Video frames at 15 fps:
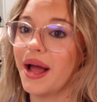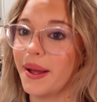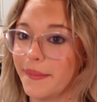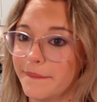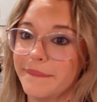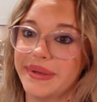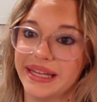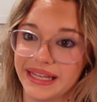I
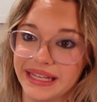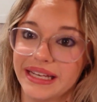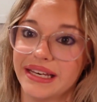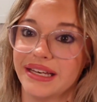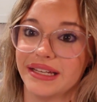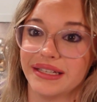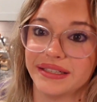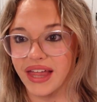mean,
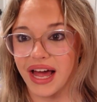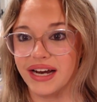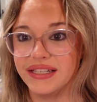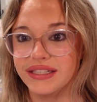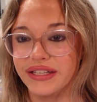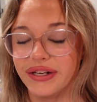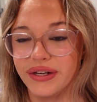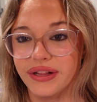that
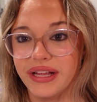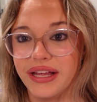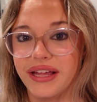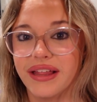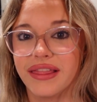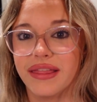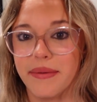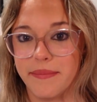is
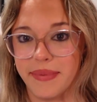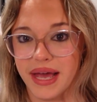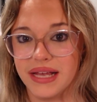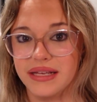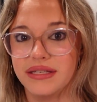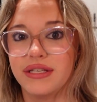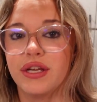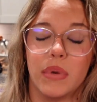literally the
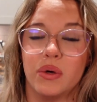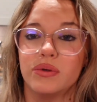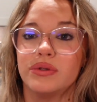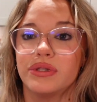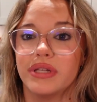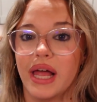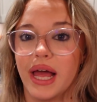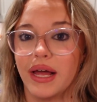best,
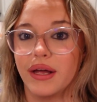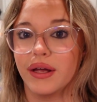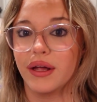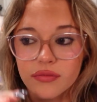most like